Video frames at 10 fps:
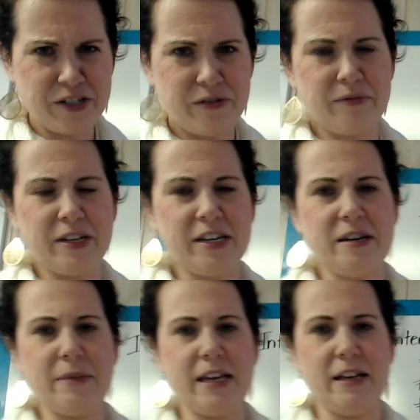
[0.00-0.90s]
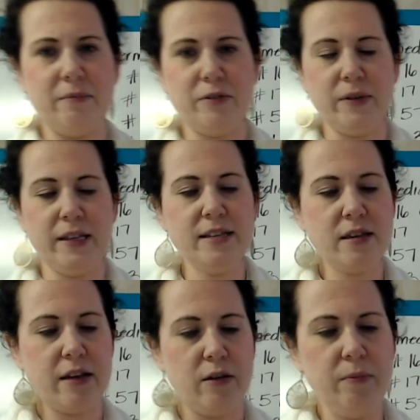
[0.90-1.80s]
don't really need my help doing this,
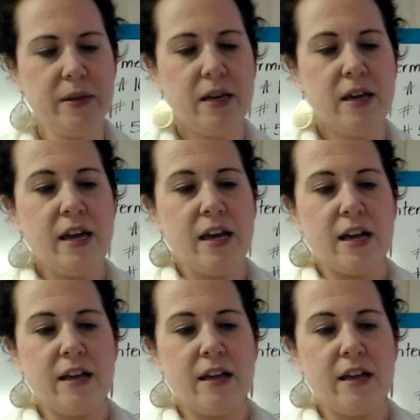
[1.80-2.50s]
I hope. And